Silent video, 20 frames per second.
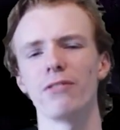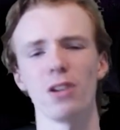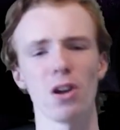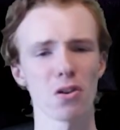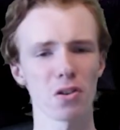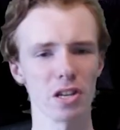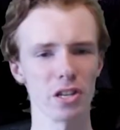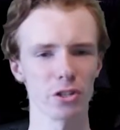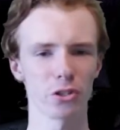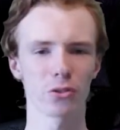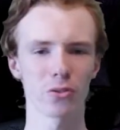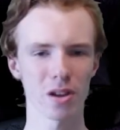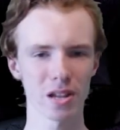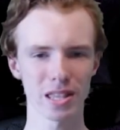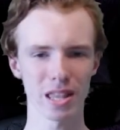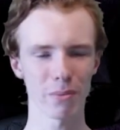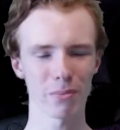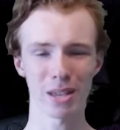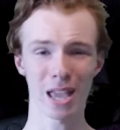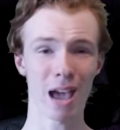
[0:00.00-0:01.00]
VR easter
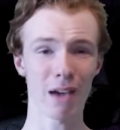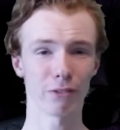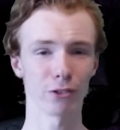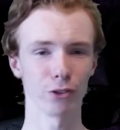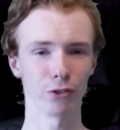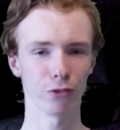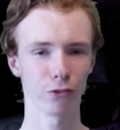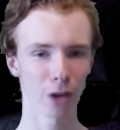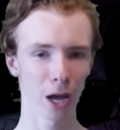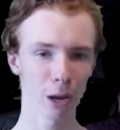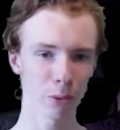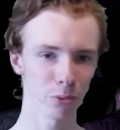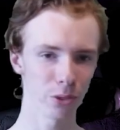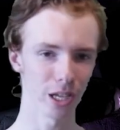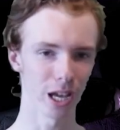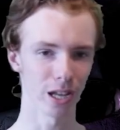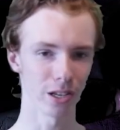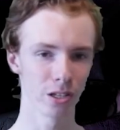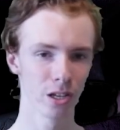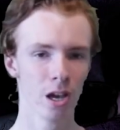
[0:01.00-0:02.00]
egg that we haven't found
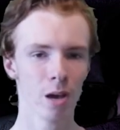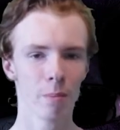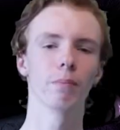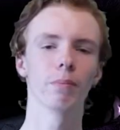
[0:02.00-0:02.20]
yet,